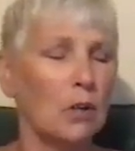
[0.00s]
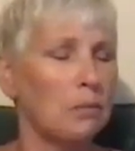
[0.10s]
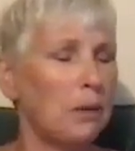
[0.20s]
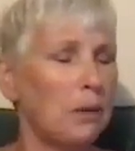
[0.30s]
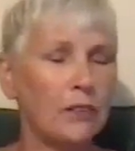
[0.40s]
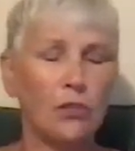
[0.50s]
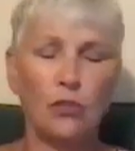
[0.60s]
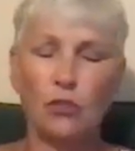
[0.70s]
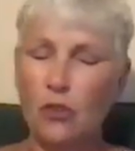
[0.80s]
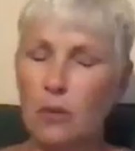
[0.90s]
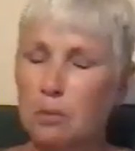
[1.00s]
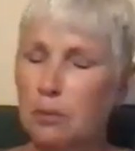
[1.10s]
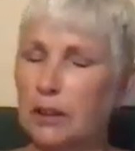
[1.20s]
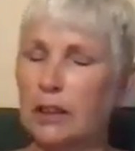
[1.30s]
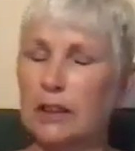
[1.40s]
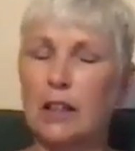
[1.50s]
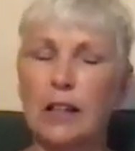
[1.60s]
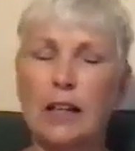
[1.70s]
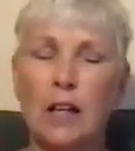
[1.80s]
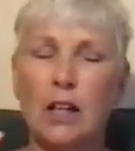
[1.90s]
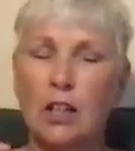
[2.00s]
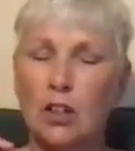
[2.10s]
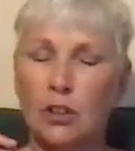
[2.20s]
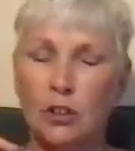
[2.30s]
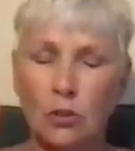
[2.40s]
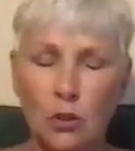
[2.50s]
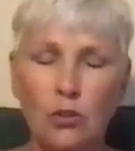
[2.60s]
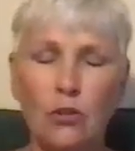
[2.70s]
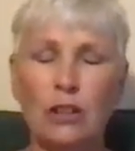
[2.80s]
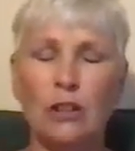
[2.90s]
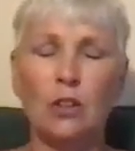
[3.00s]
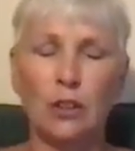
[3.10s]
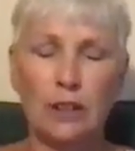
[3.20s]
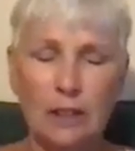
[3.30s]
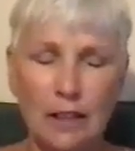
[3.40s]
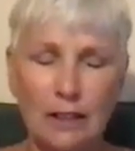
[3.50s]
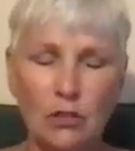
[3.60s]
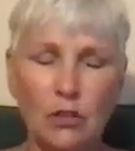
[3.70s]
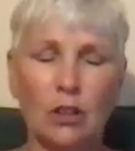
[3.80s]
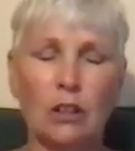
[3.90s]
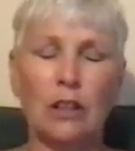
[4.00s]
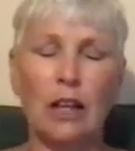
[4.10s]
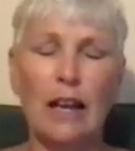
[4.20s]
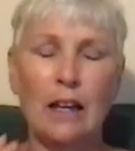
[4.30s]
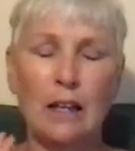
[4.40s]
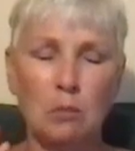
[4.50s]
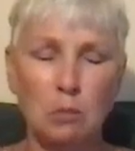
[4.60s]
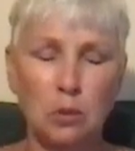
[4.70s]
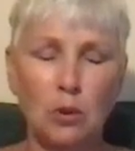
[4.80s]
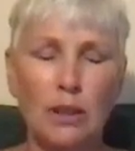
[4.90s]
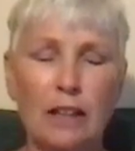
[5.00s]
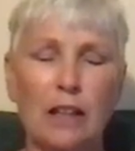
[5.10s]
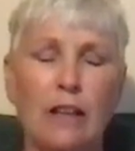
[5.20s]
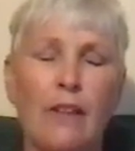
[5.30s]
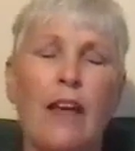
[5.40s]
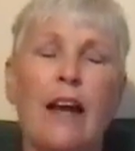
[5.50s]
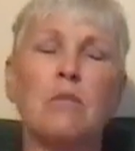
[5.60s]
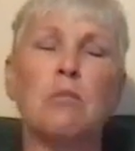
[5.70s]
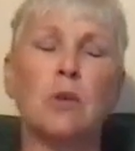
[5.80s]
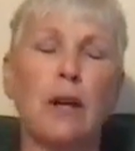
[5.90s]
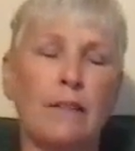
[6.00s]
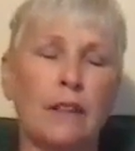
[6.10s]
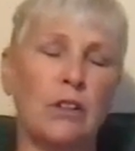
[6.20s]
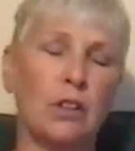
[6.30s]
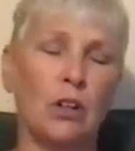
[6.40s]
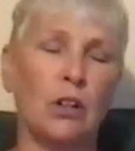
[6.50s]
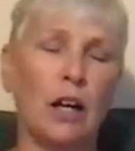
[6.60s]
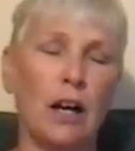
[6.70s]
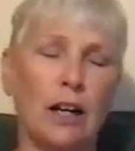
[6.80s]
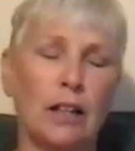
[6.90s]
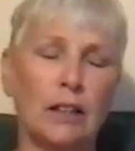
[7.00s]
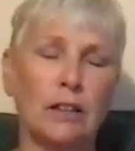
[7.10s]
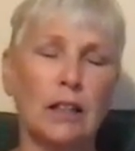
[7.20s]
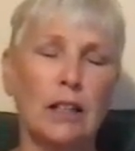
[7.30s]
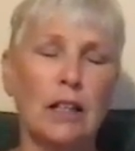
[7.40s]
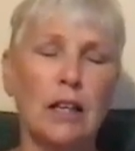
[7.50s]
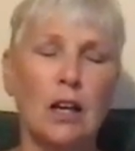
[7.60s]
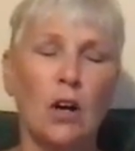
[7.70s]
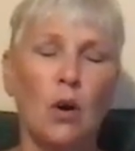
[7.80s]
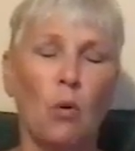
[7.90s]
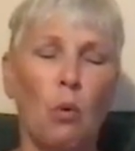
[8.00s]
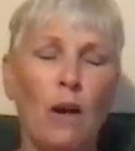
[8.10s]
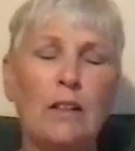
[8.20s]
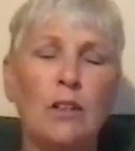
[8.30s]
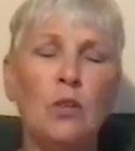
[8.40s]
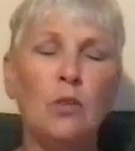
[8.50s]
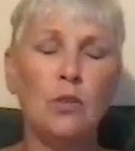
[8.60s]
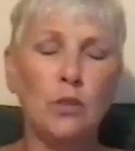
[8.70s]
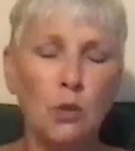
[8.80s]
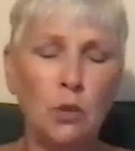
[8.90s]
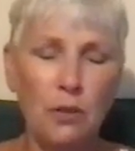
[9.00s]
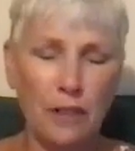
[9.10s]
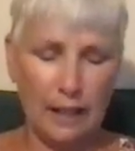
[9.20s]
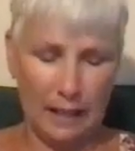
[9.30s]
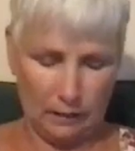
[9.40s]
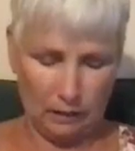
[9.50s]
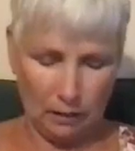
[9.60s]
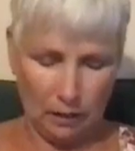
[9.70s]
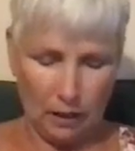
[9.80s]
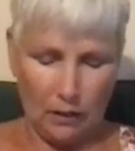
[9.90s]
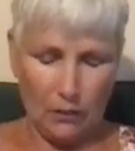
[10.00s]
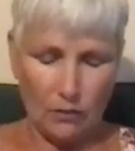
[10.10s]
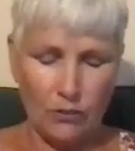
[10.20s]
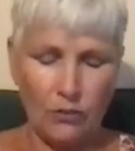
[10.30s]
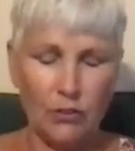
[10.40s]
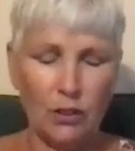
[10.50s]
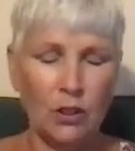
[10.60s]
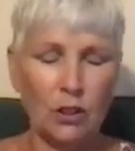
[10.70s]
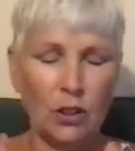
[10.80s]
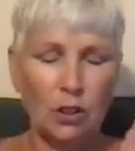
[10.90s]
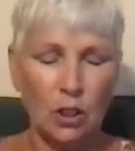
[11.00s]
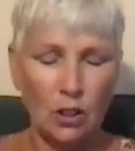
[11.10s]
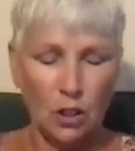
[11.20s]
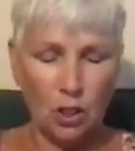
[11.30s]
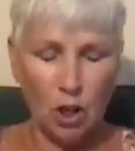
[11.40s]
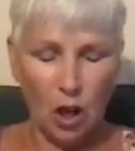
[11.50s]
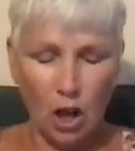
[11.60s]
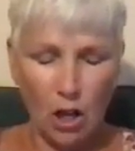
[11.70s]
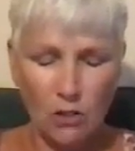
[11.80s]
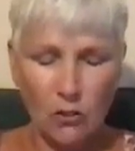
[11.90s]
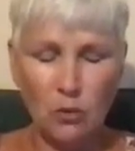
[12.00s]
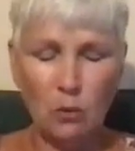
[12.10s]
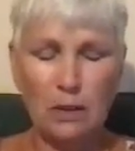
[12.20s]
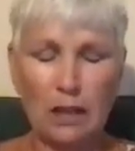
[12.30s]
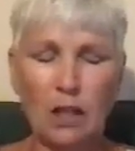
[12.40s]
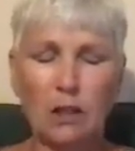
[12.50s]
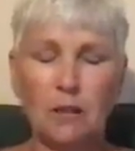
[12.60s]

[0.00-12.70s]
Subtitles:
by simply using your intention and breathing that breath into your heart. When you do that, the cosmic